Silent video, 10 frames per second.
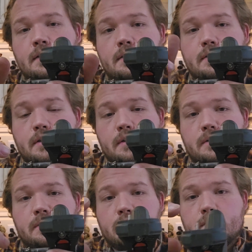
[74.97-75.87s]

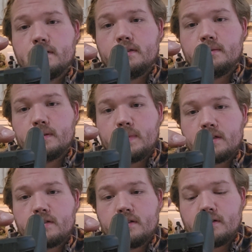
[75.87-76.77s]
So you want to make
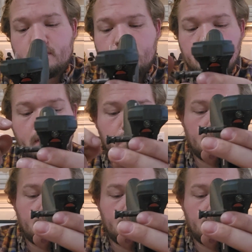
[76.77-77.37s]
sure you don't gum